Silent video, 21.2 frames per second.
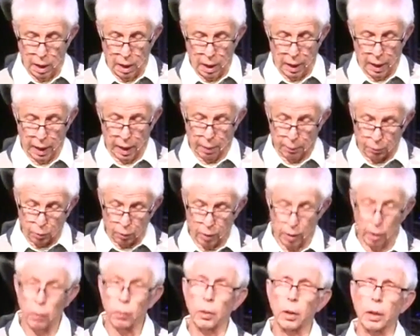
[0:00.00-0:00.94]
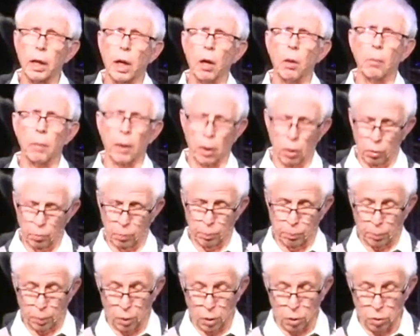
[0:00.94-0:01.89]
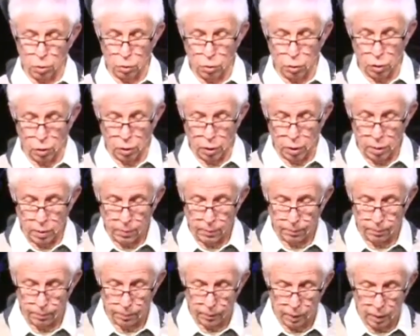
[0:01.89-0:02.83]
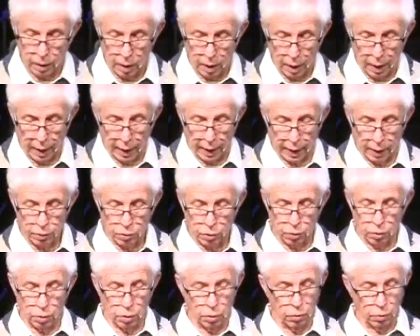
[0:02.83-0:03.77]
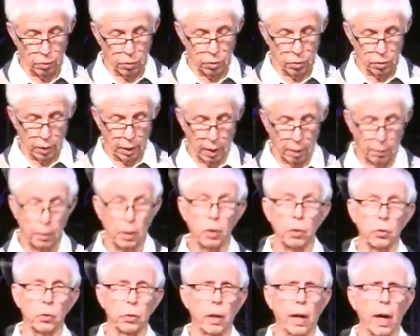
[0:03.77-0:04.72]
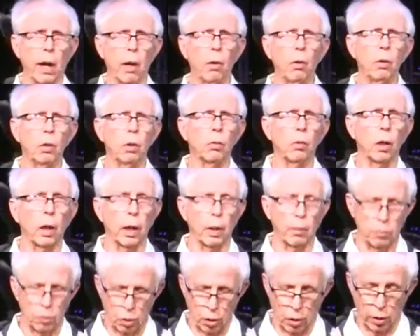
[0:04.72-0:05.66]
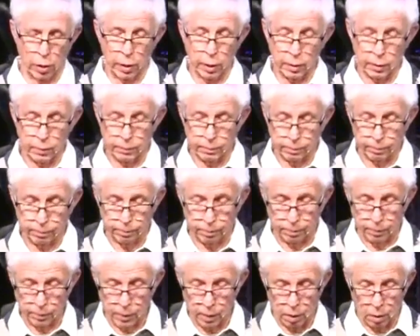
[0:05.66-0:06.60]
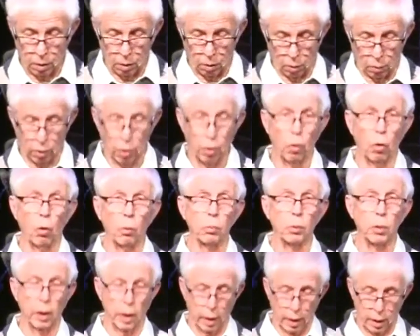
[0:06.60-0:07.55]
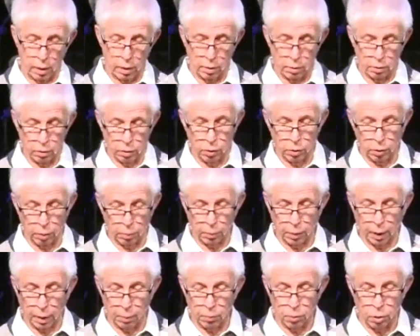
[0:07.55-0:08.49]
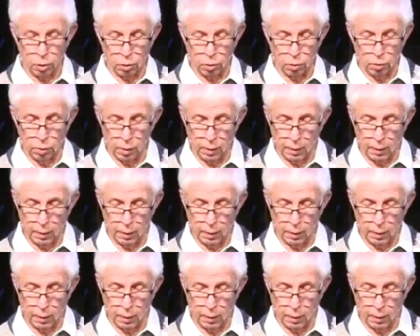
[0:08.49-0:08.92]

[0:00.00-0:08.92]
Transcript: And I'm going to recount my own personal journey and ask you to do the same, either now while I'm sharing, or at home today, or sometime soon.